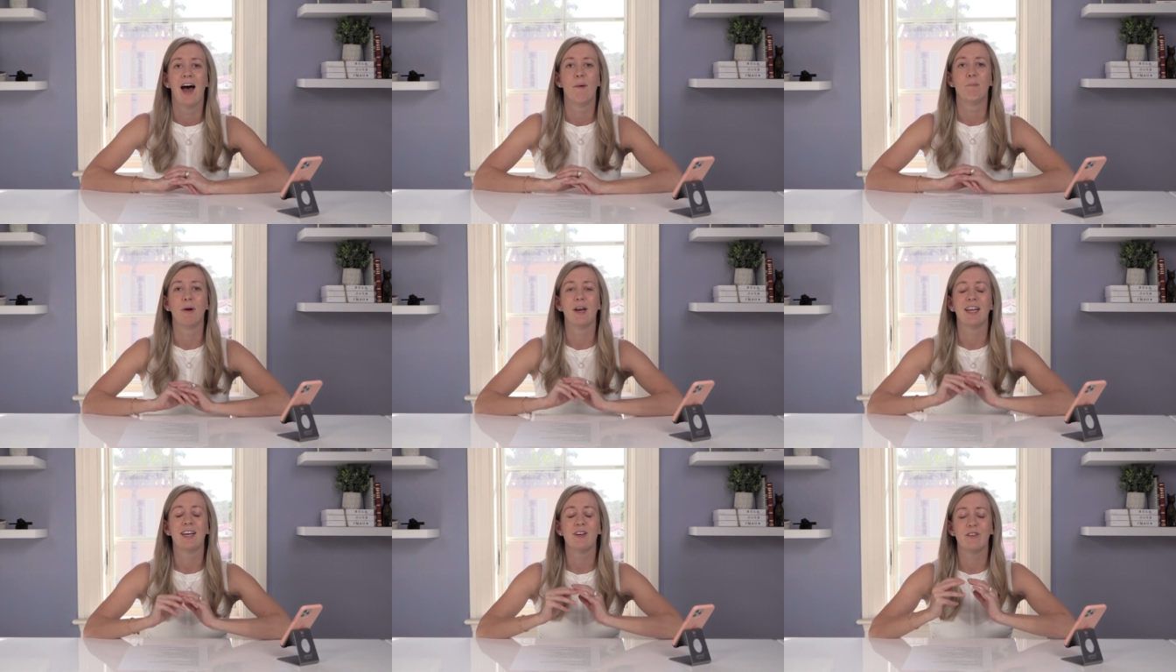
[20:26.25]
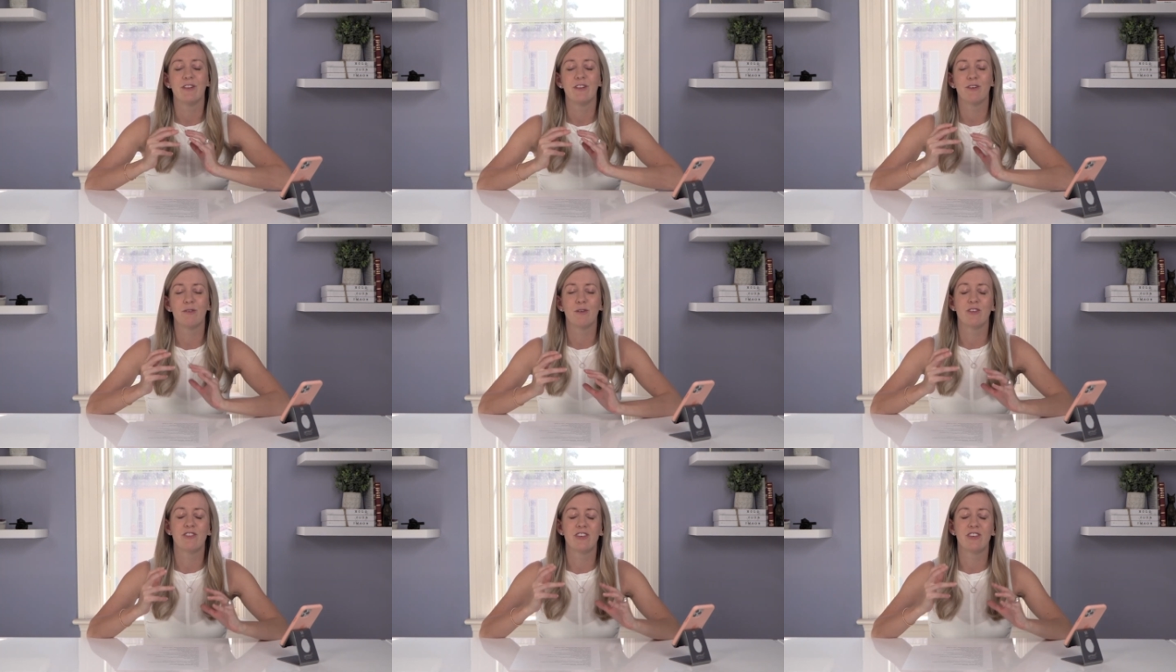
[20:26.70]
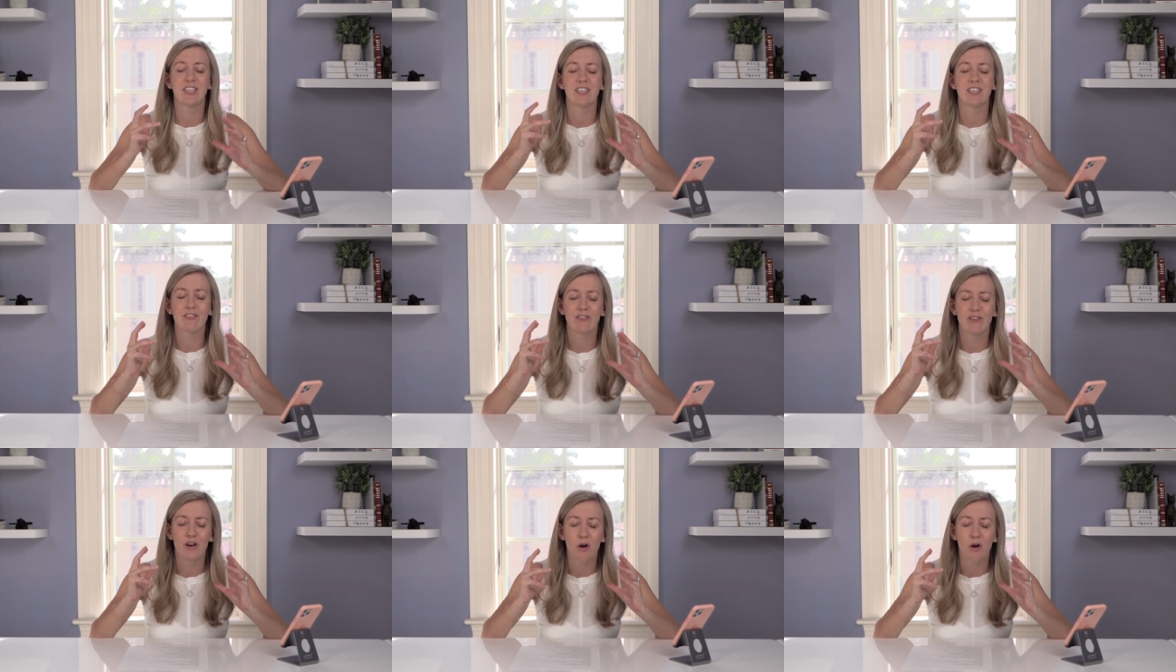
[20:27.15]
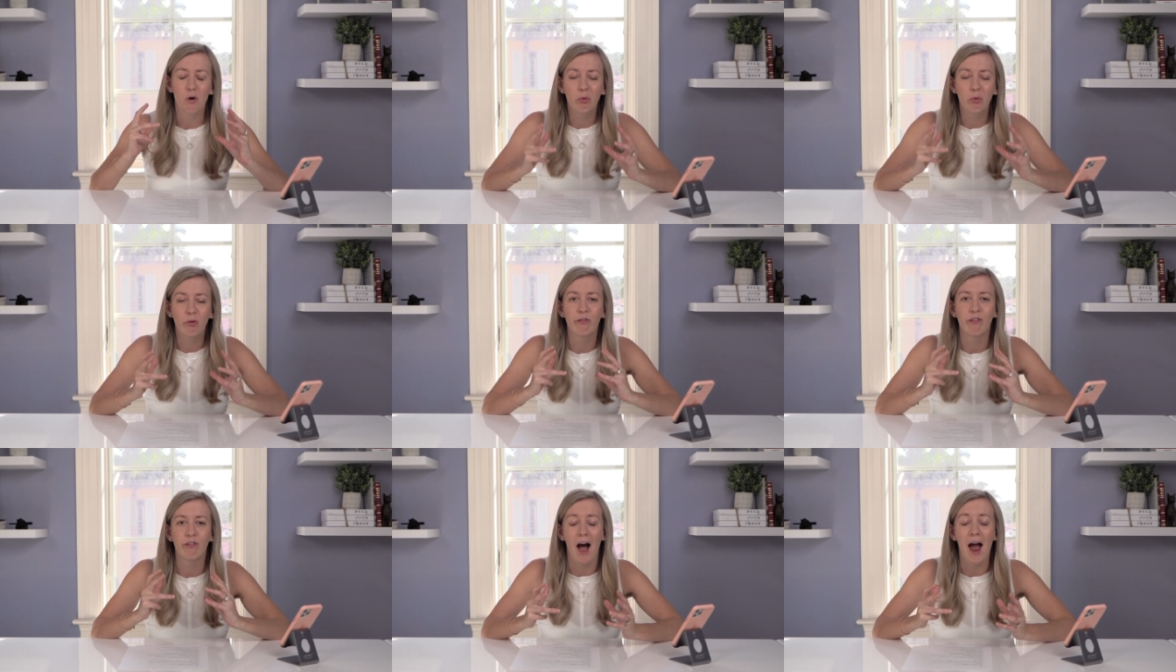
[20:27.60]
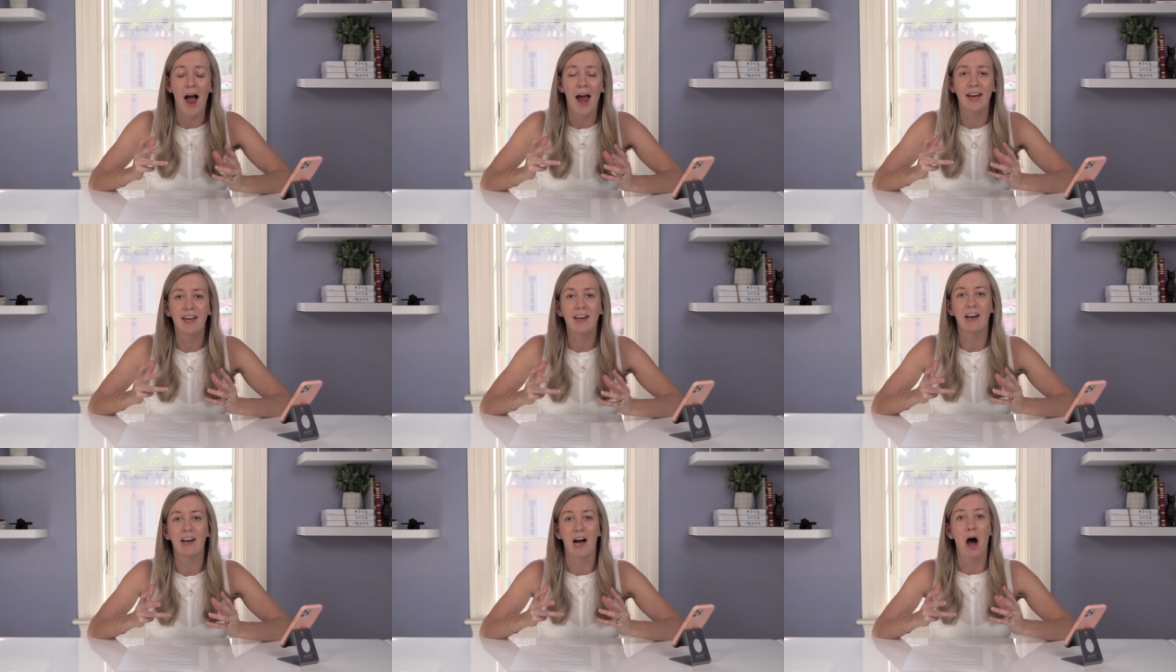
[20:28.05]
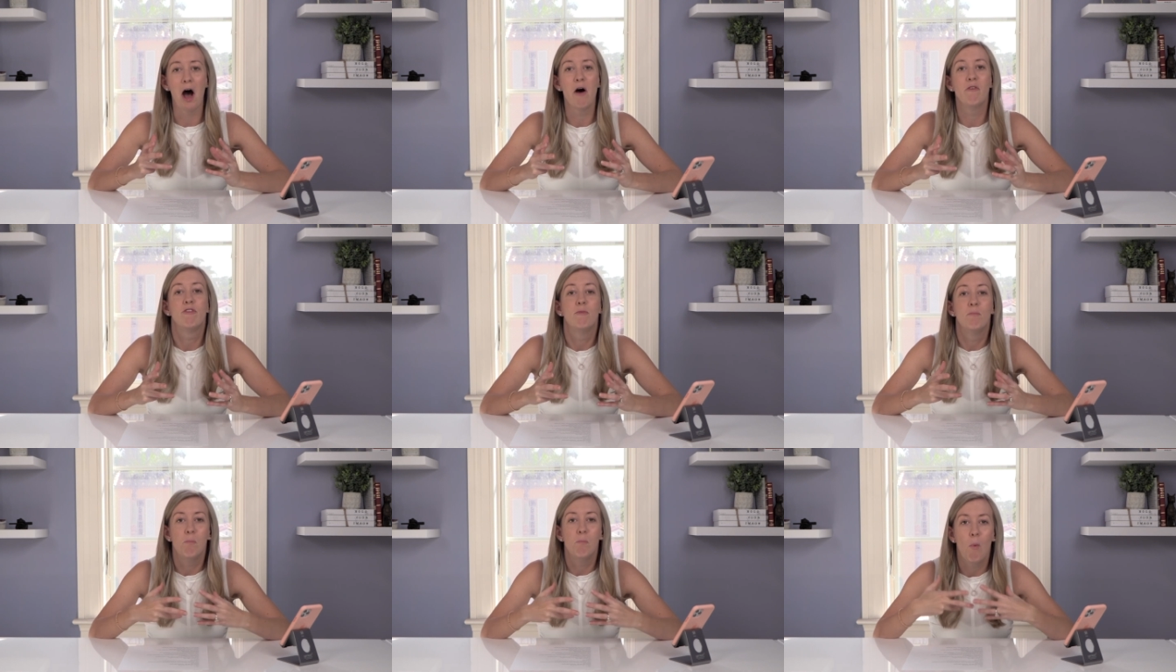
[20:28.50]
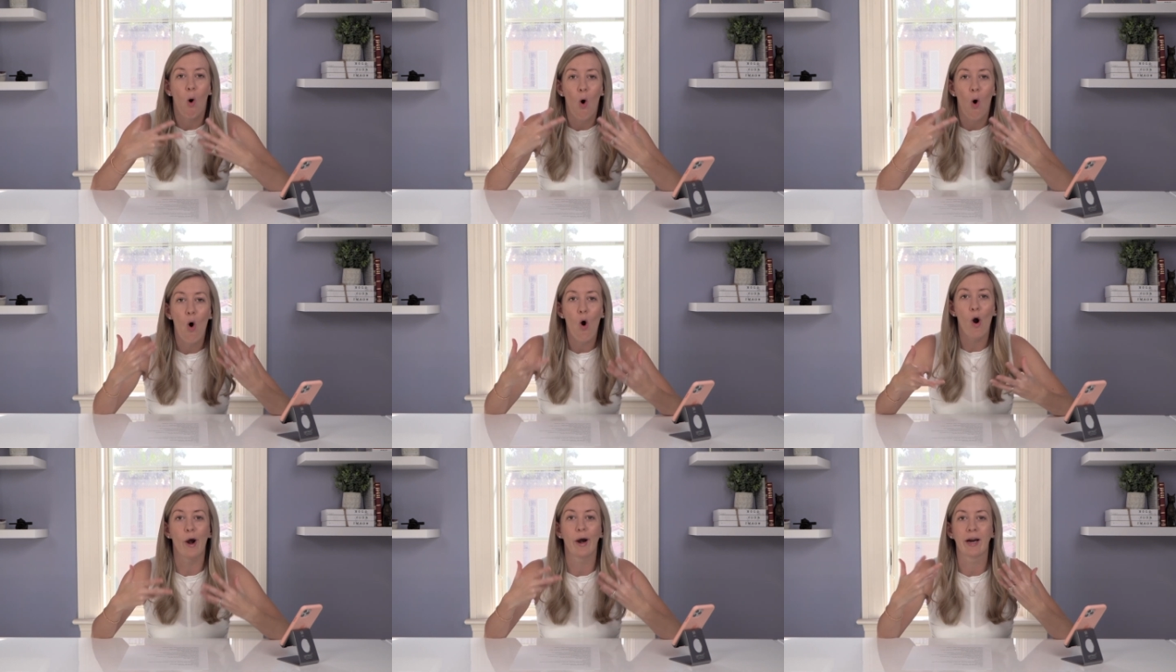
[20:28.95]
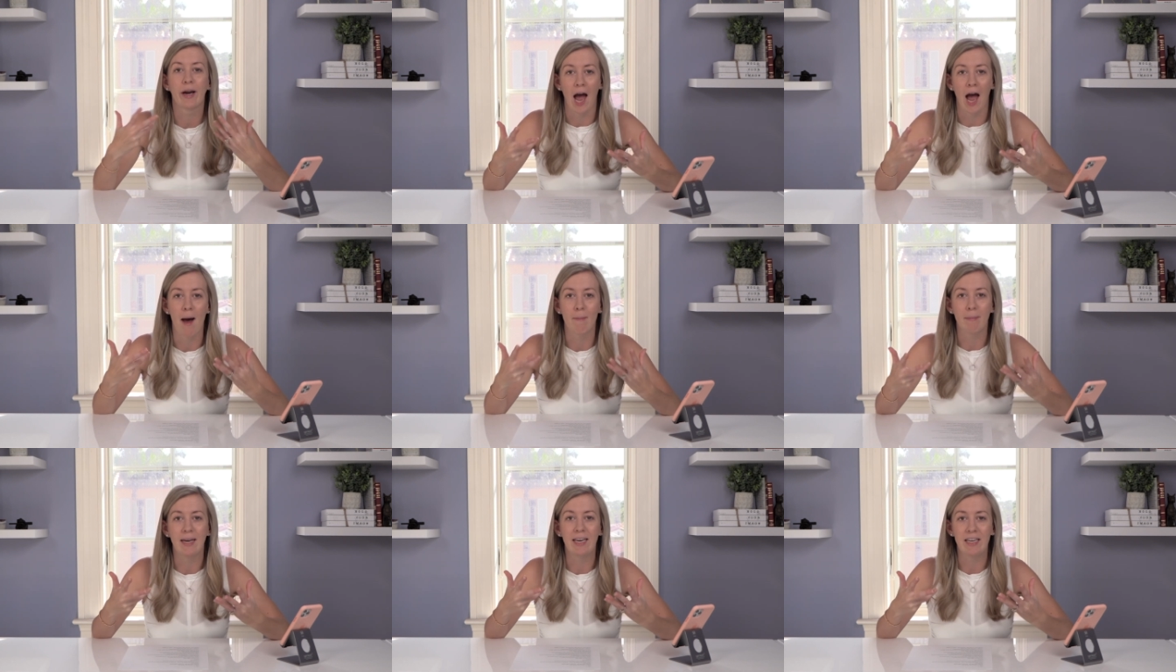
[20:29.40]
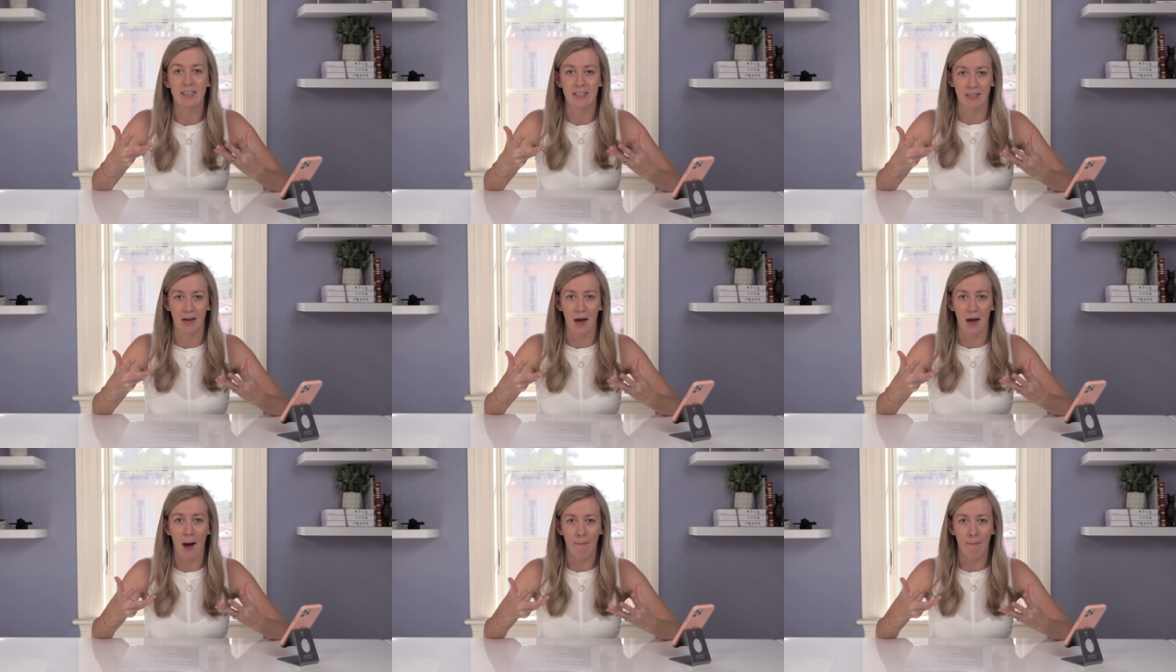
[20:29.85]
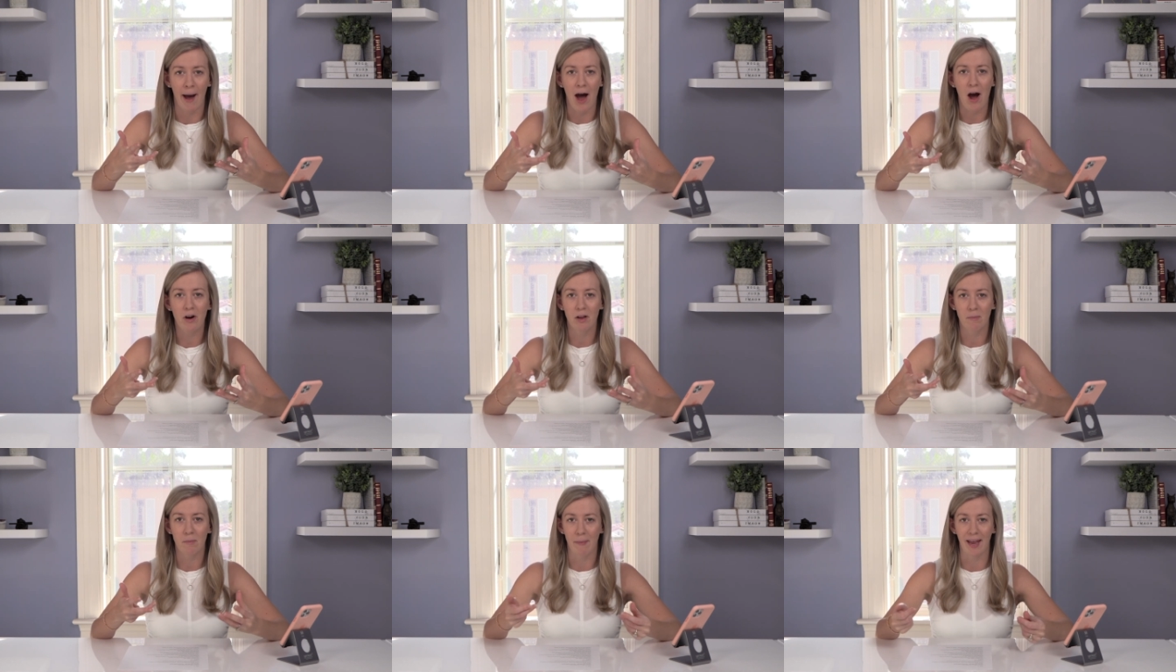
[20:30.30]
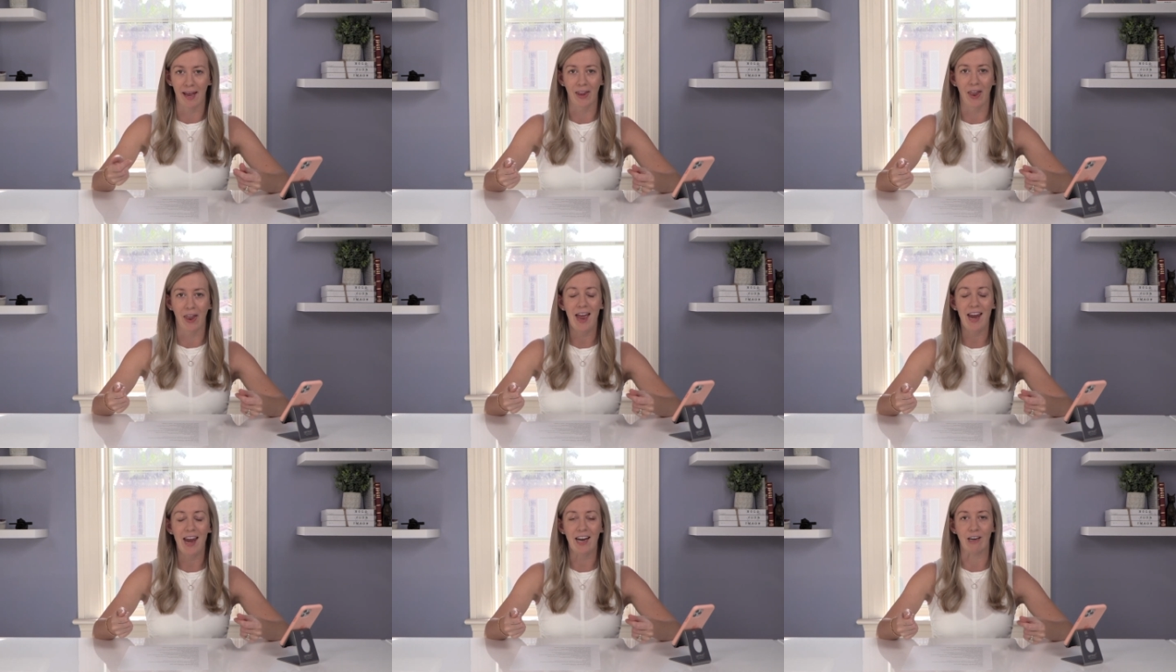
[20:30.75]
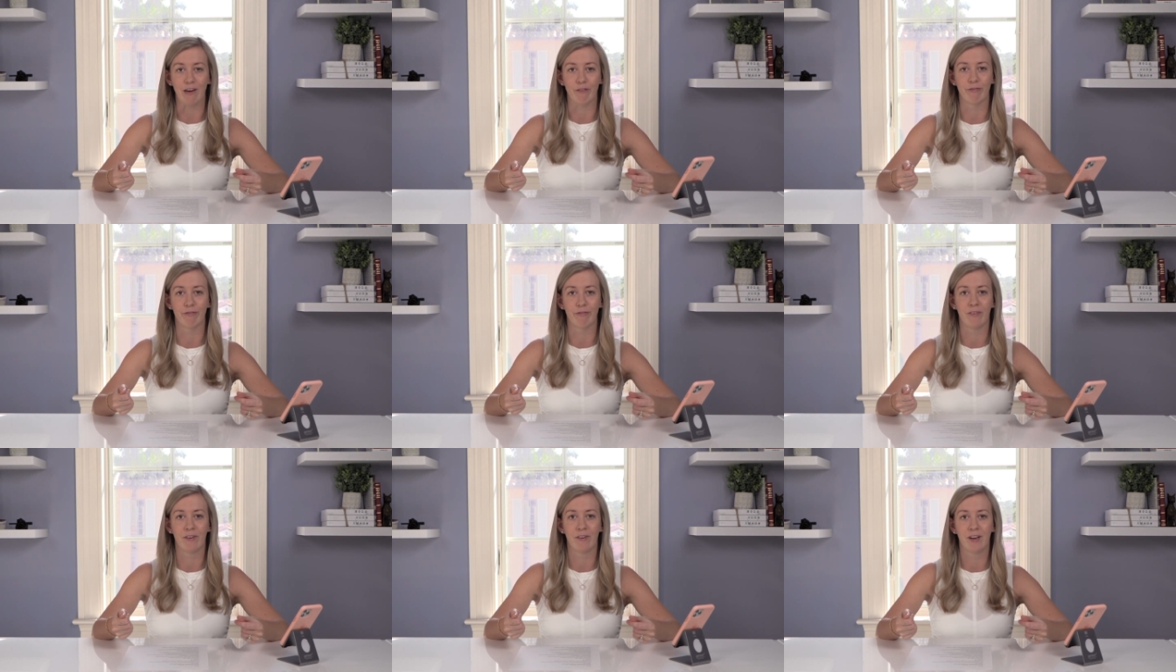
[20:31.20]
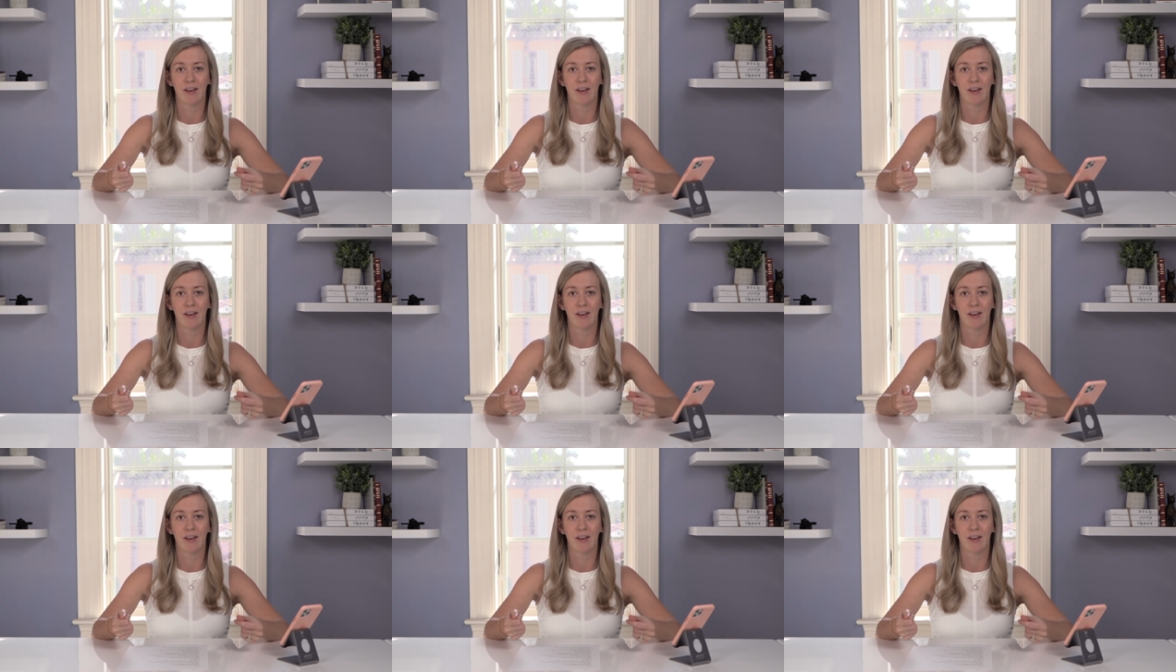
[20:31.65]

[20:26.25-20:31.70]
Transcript: but I, there was just no sign of more coming to about in my life.